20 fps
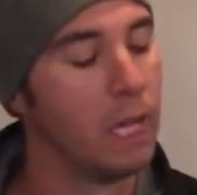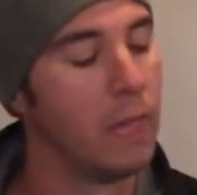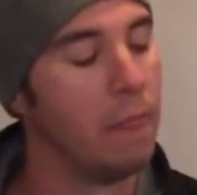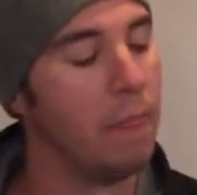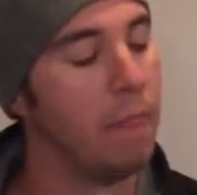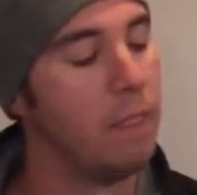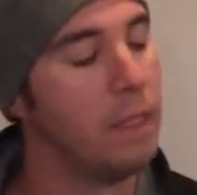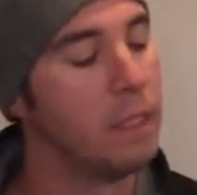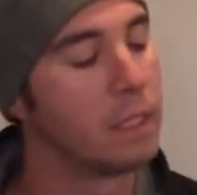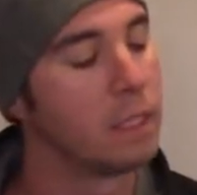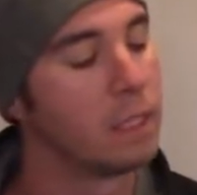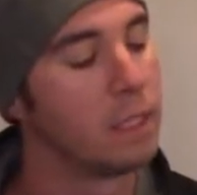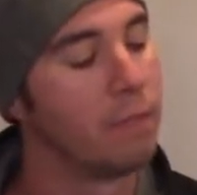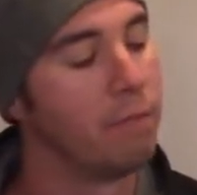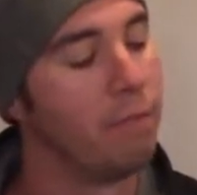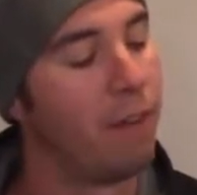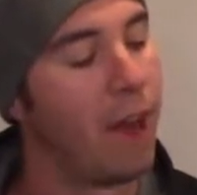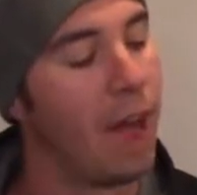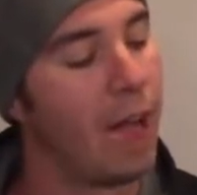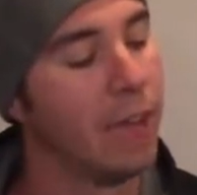This
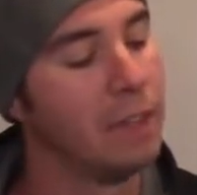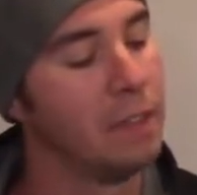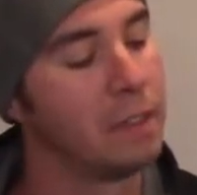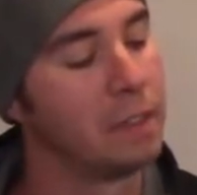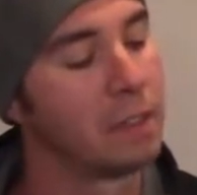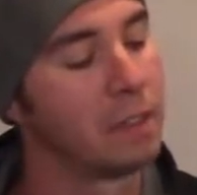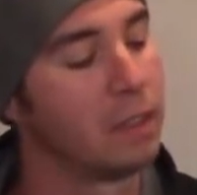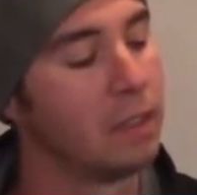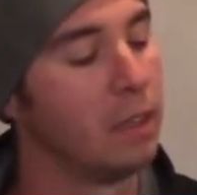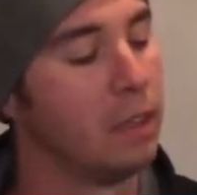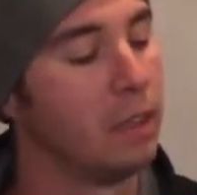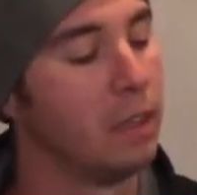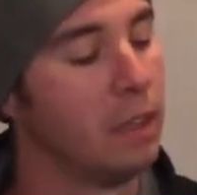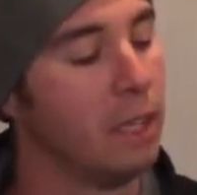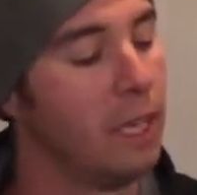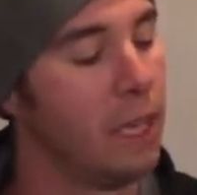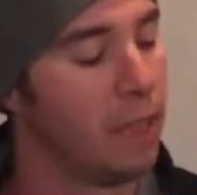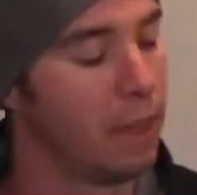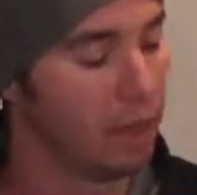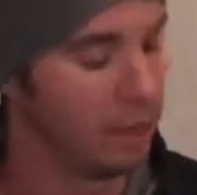device
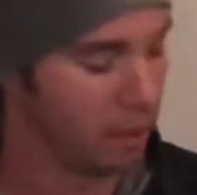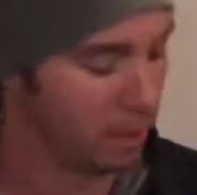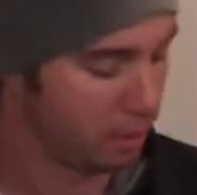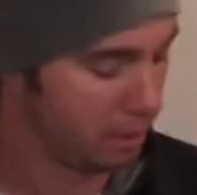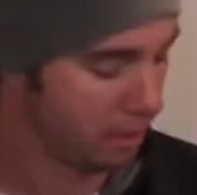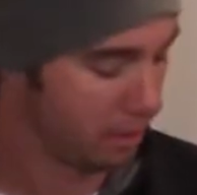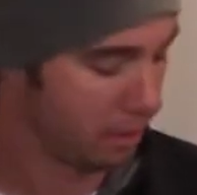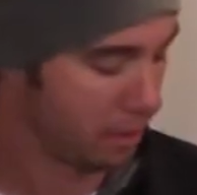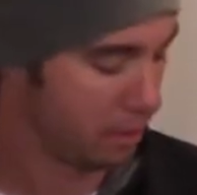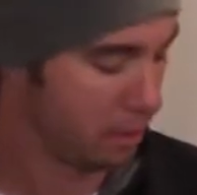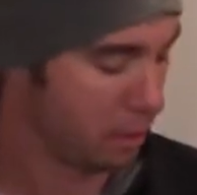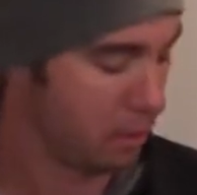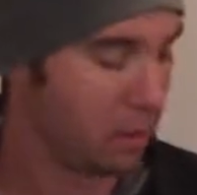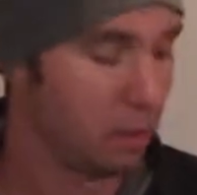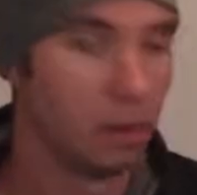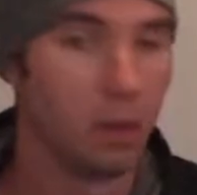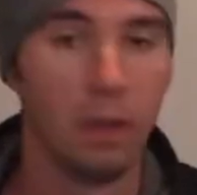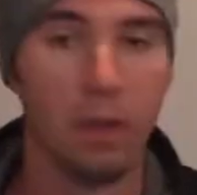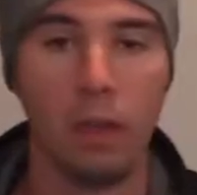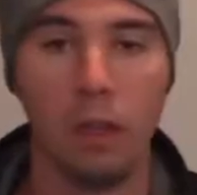is
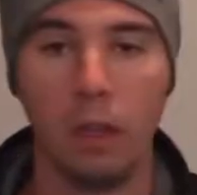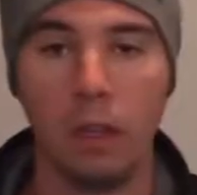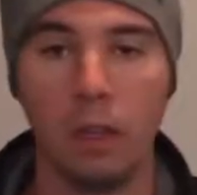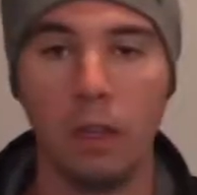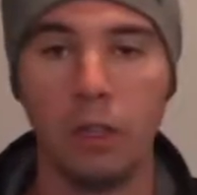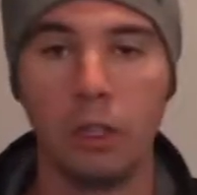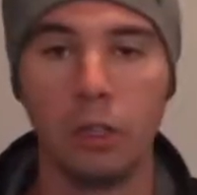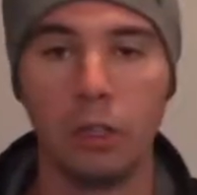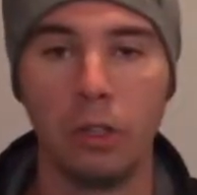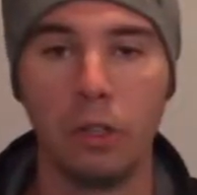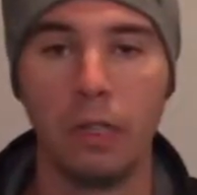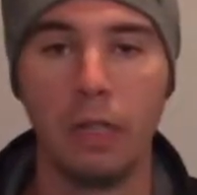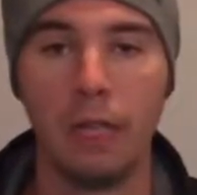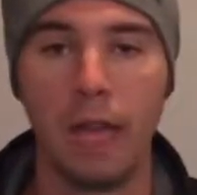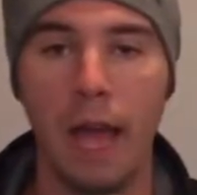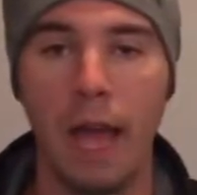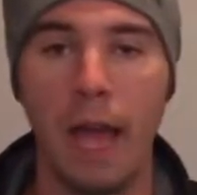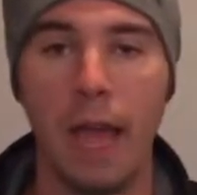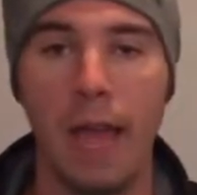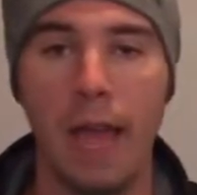literally
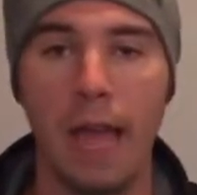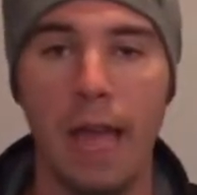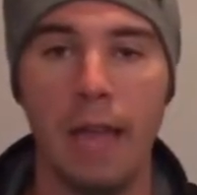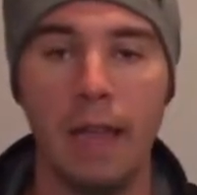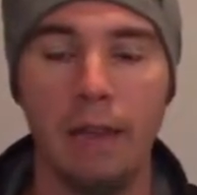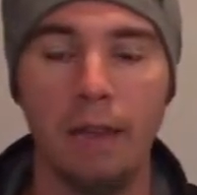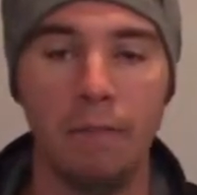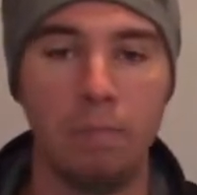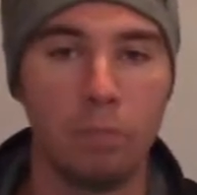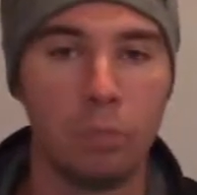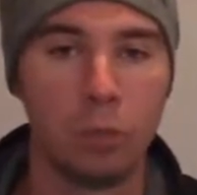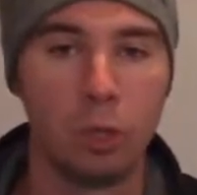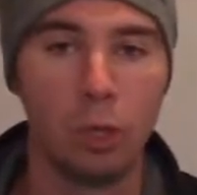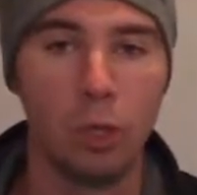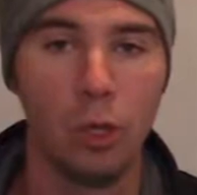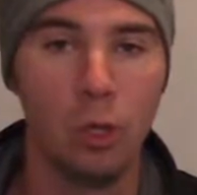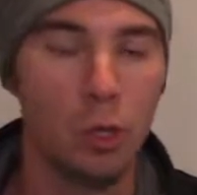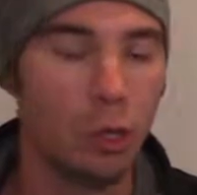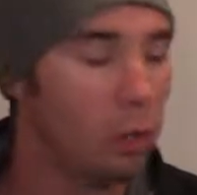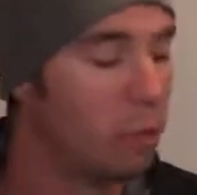a
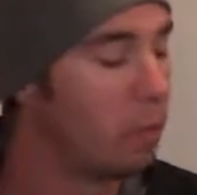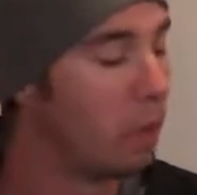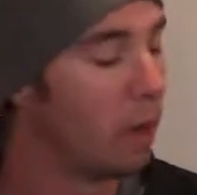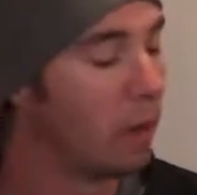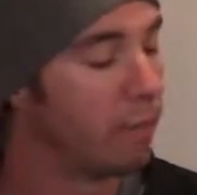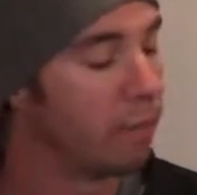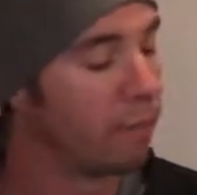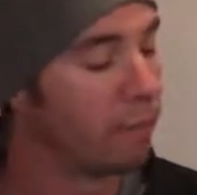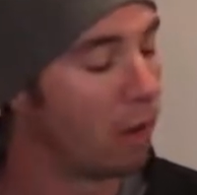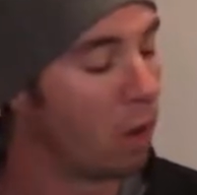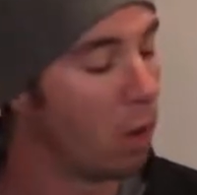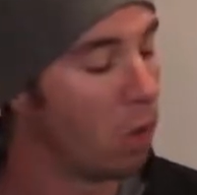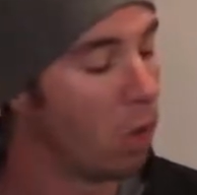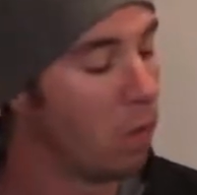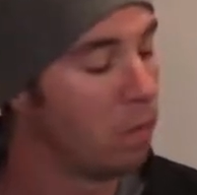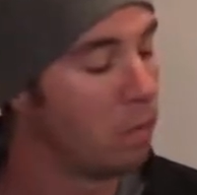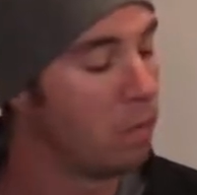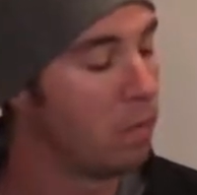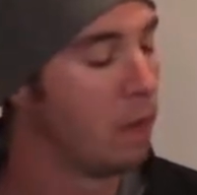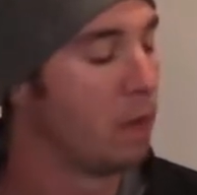tube of
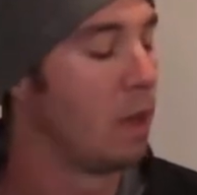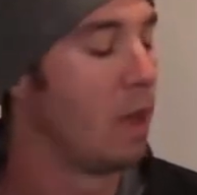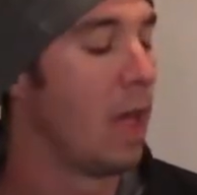foam,